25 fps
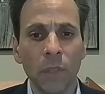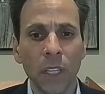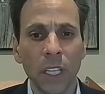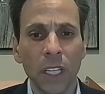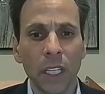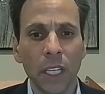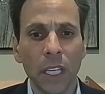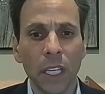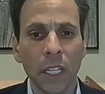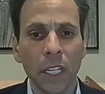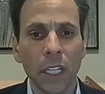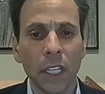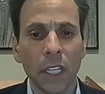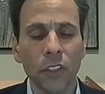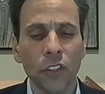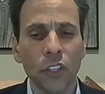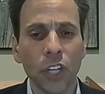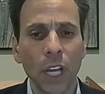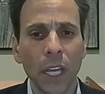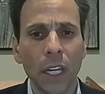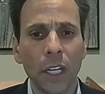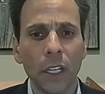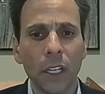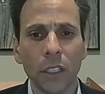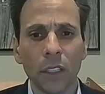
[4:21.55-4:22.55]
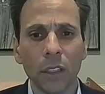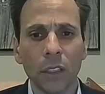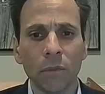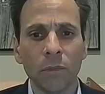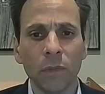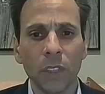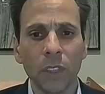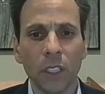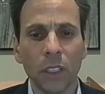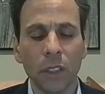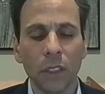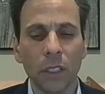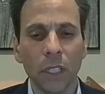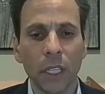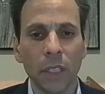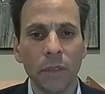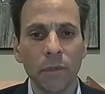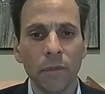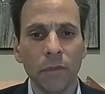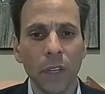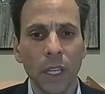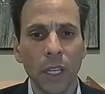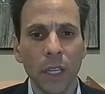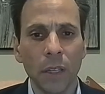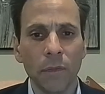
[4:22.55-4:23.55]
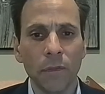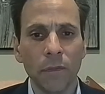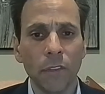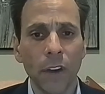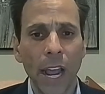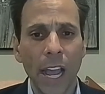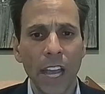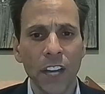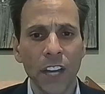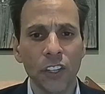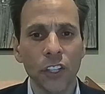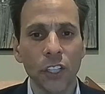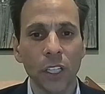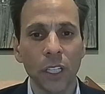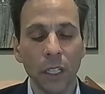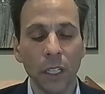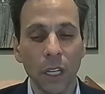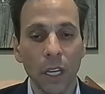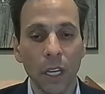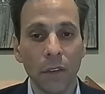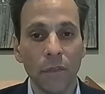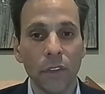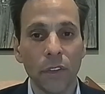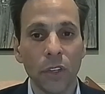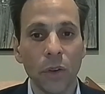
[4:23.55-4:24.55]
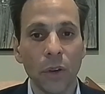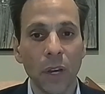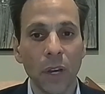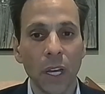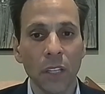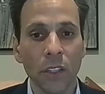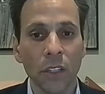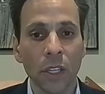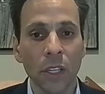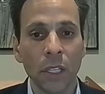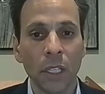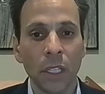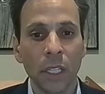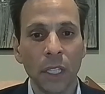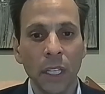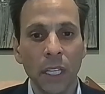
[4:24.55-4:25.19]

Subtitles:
in India and China, are a fraction of the U.S.